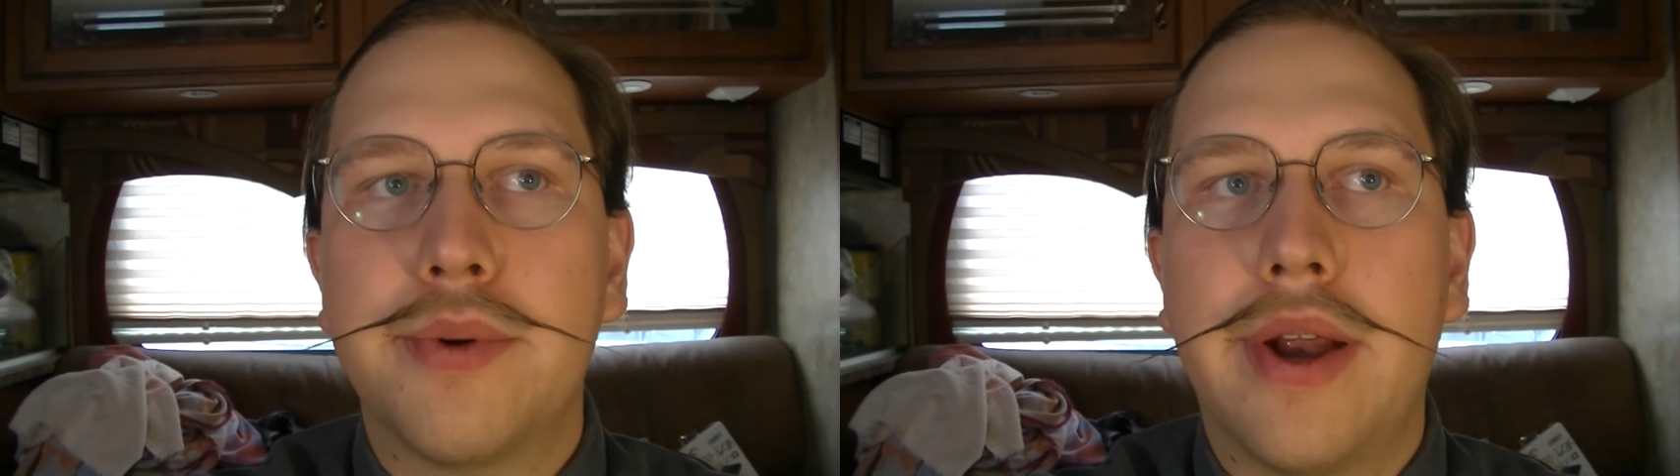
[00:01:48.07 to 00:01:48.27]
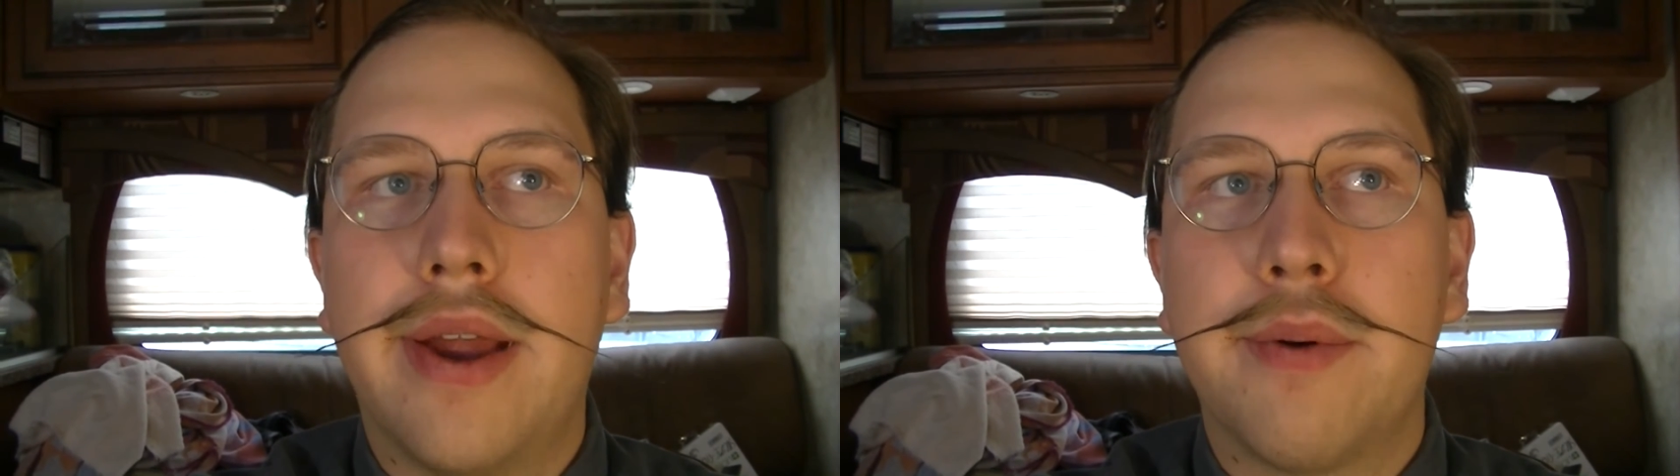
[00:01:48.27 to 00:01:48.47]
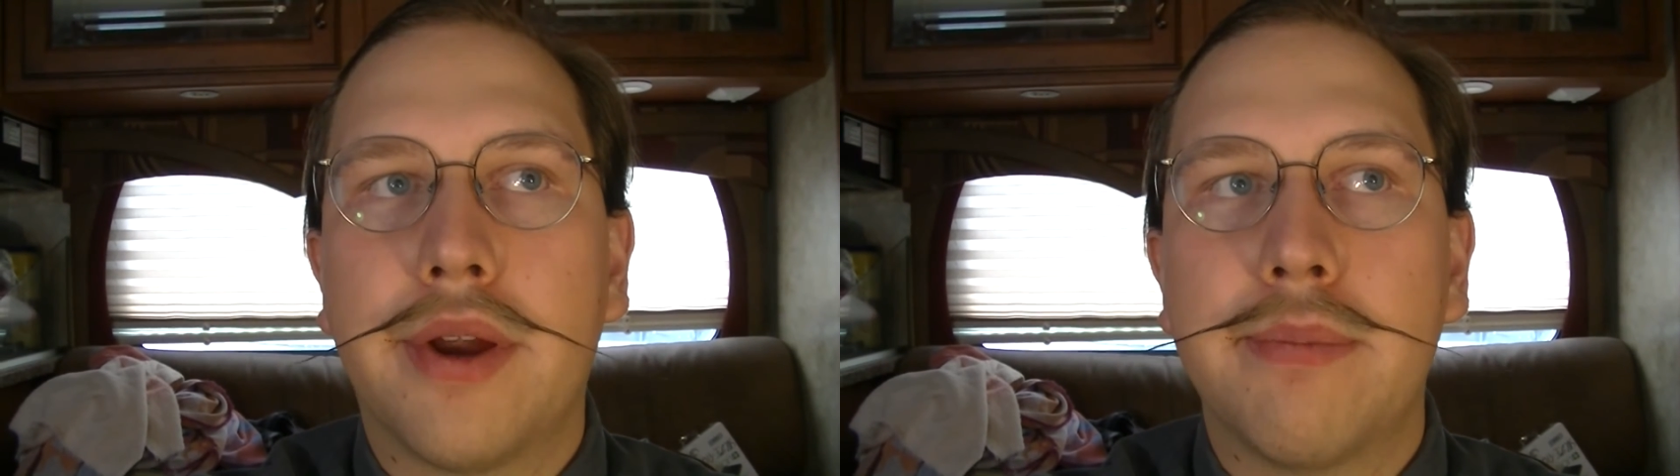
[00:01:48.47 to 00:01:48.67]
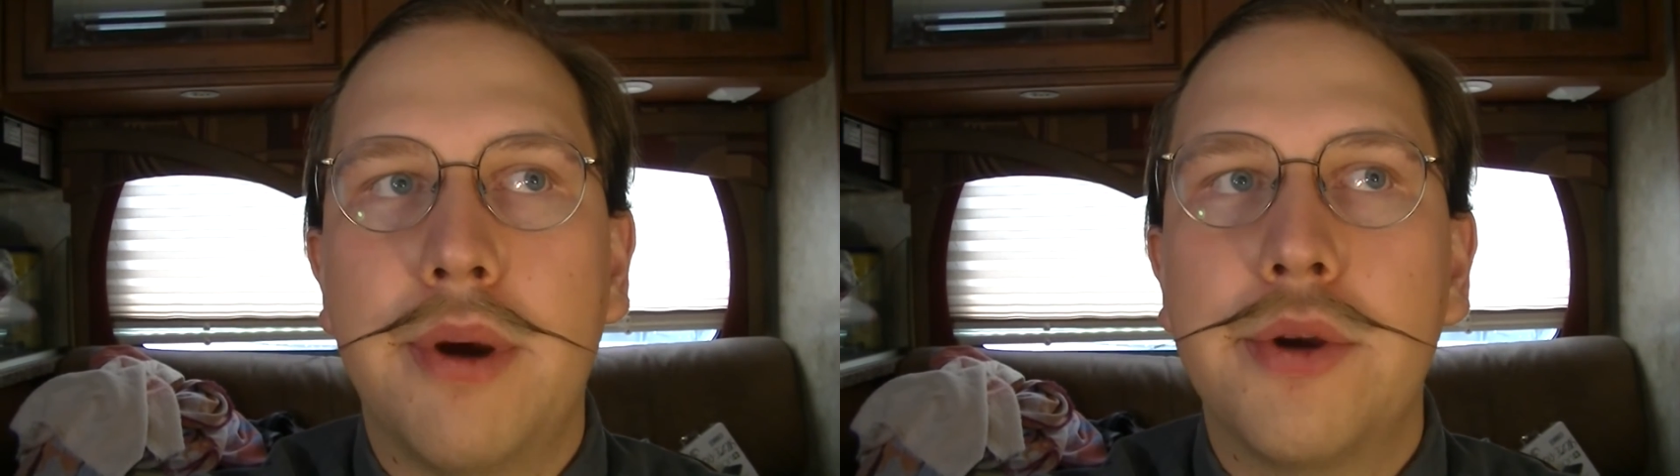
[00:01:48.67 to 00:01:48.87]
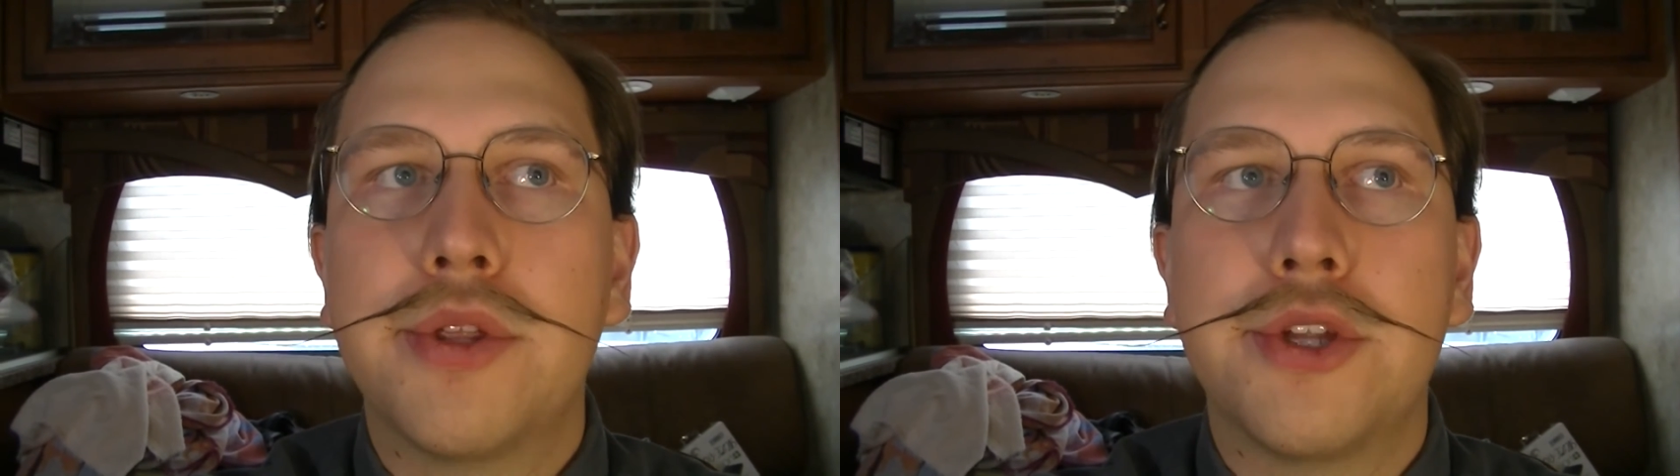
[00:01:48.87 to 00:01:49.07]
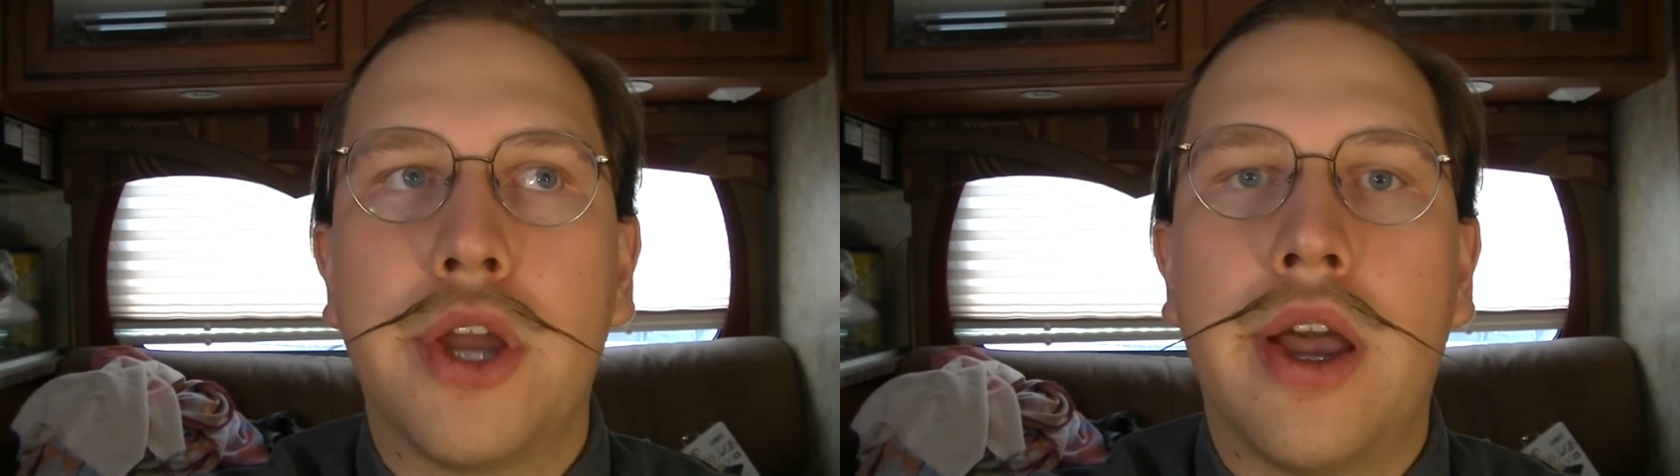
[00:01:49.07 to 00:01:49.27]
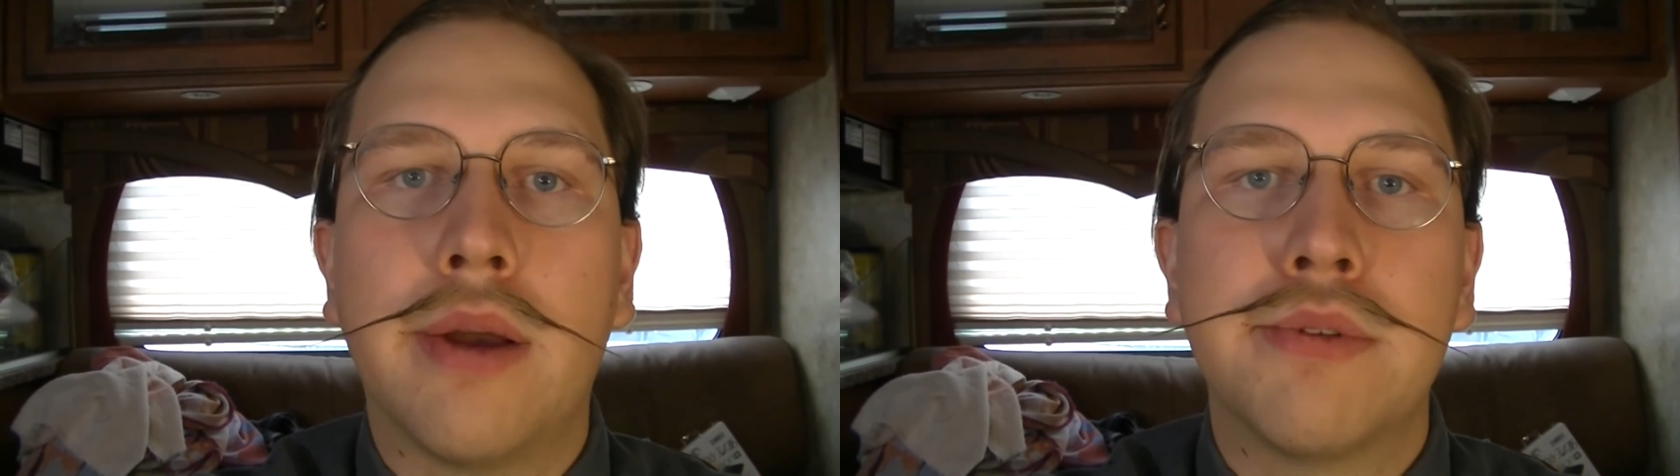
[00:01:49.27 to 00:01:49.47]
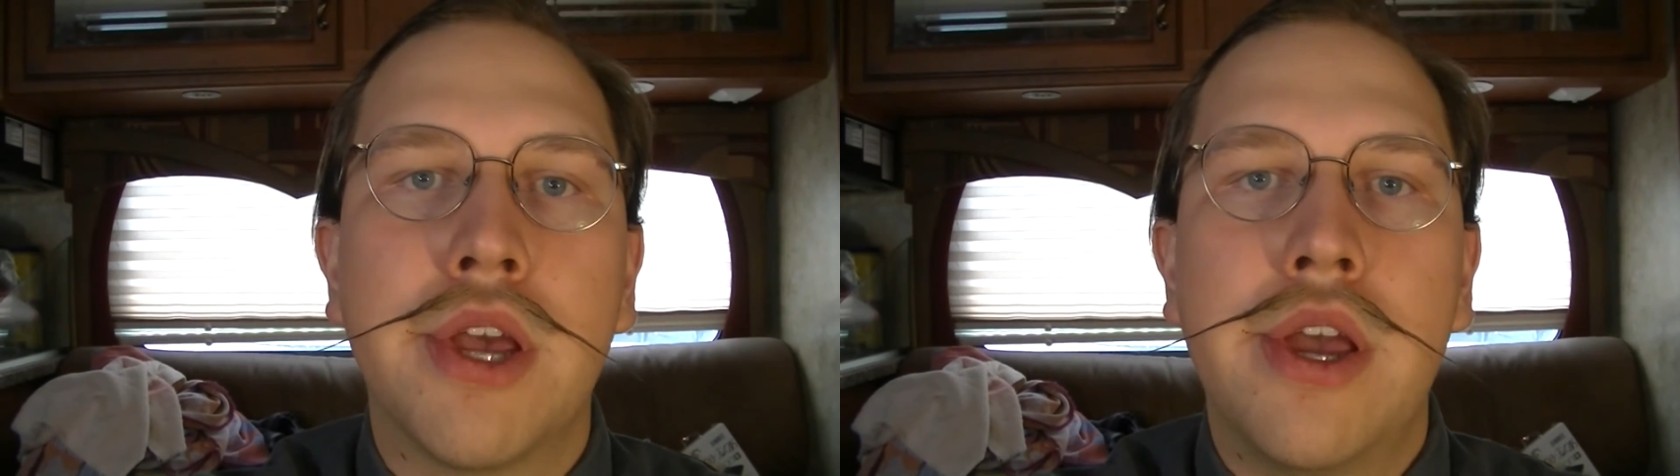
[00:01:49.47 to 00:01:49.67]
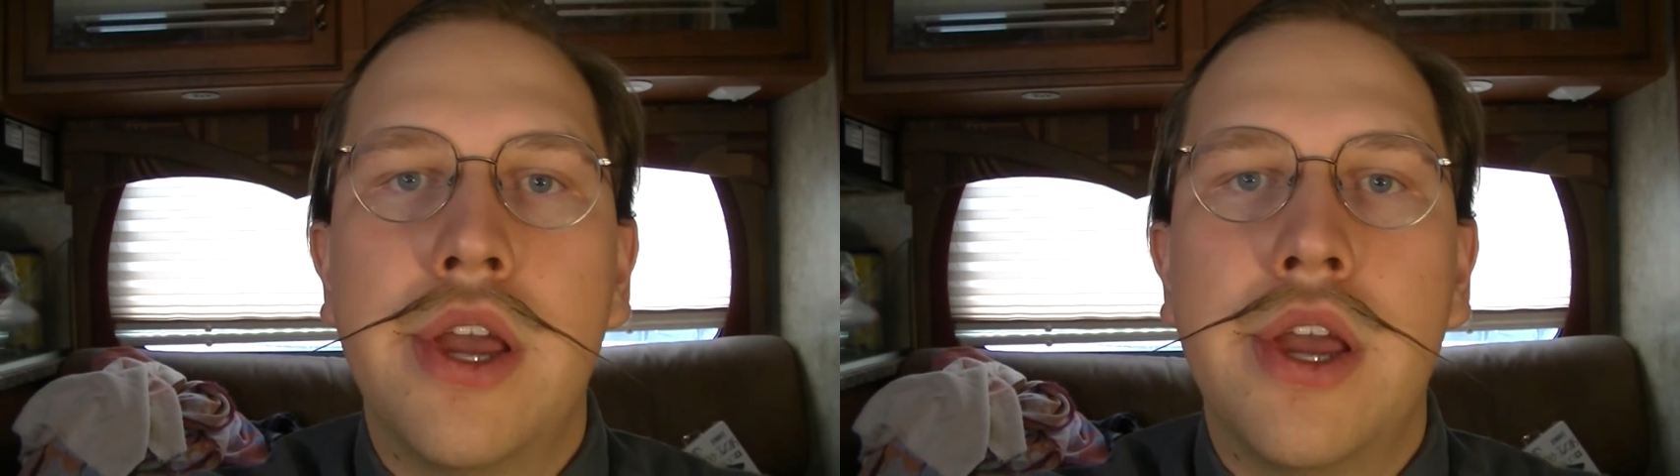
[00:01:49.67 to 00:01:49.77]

where I work both jobs,